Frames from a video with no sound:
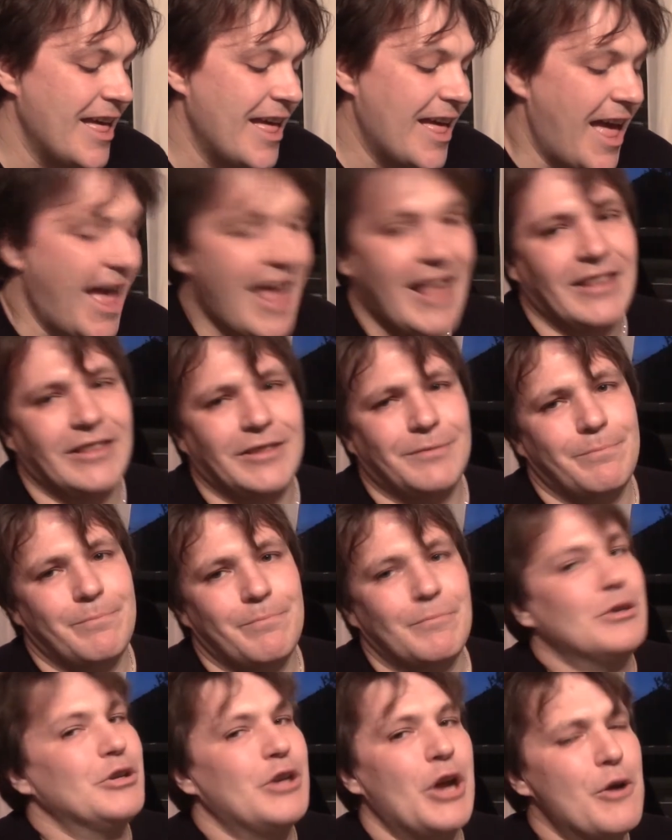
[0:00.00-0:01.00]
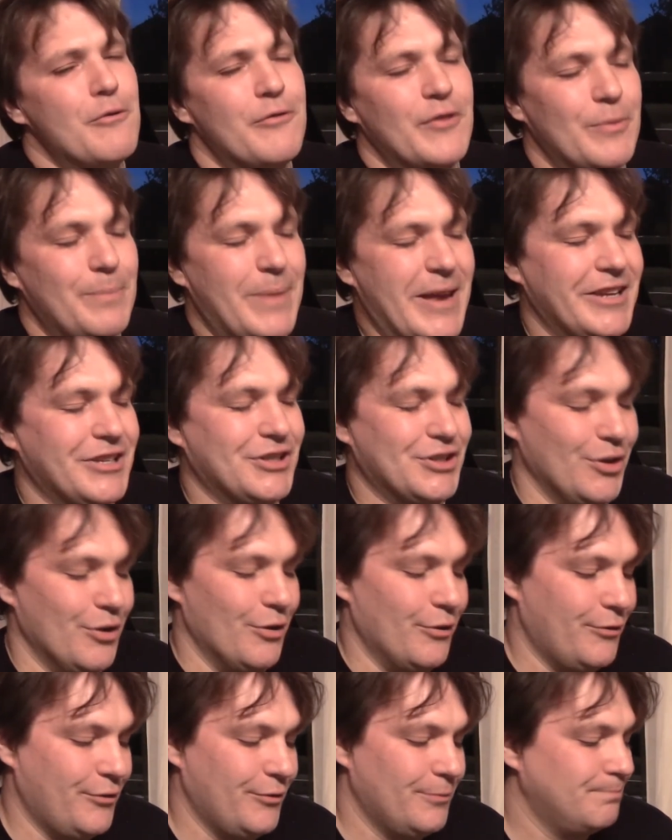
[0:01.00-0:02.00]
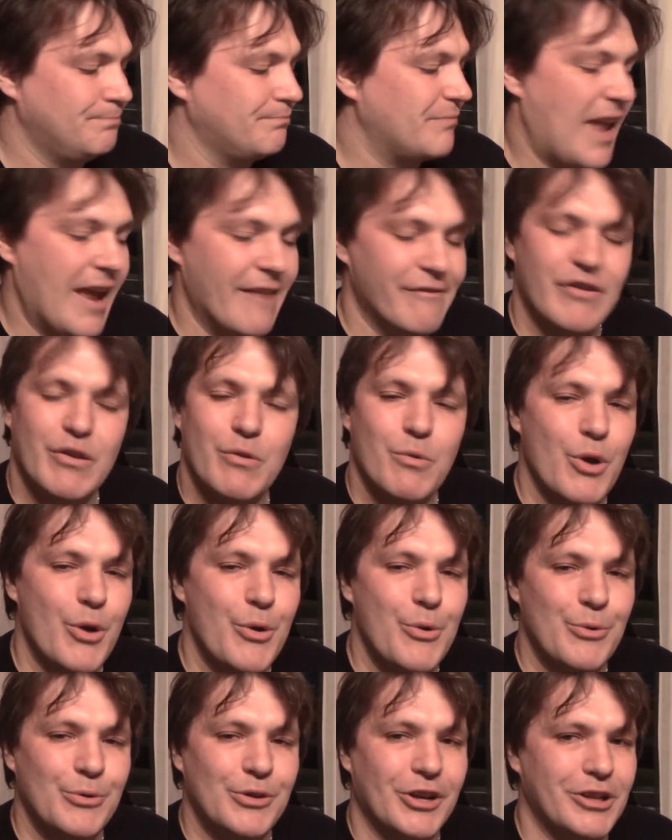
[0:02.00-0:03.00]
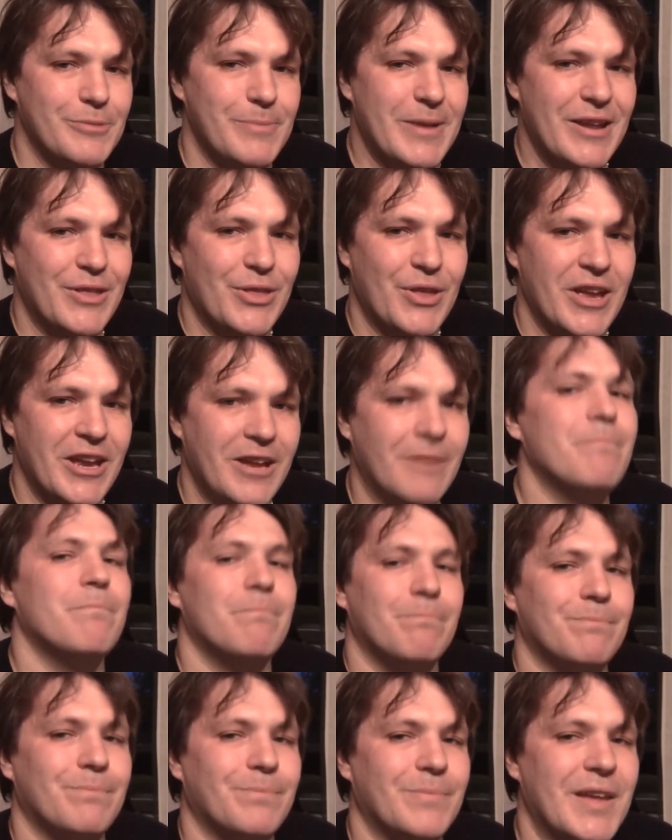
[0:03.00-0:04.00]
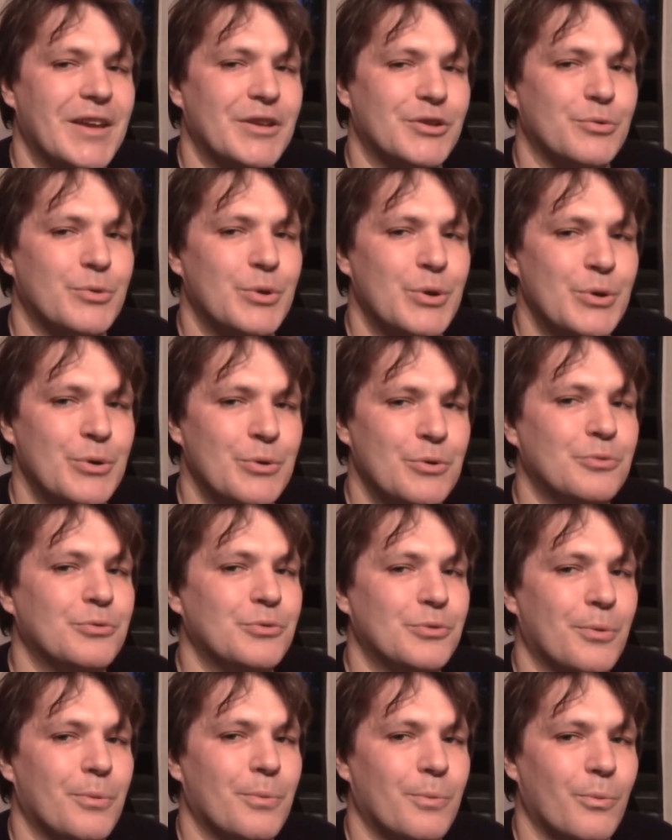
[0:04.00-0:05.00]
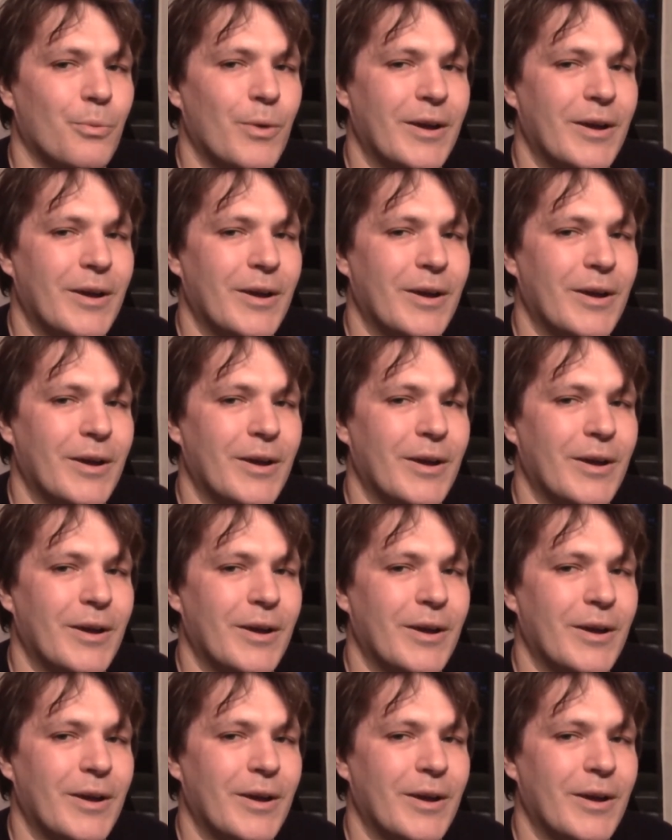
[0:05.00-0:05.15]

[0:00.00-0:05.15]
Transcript: Hell, go for the big stuff. Every wound on a big thing is a wound well